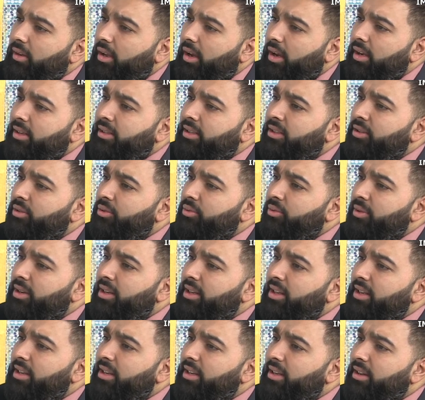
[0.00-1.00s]
I didn't
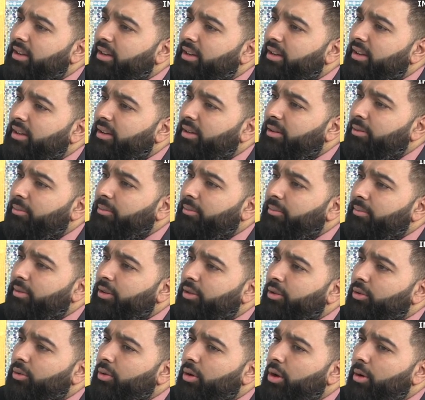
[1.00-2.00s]
really, uh,
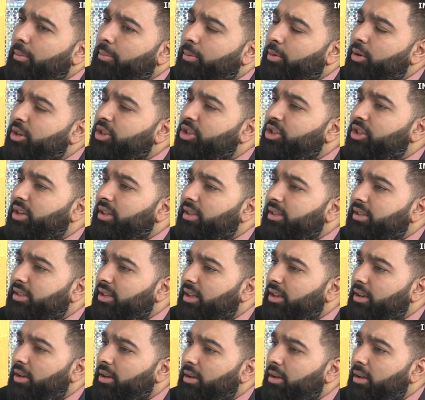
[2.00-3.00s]
you know, appreciate
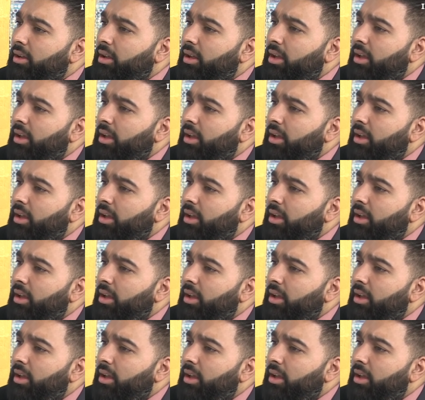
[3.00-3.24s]
Salah.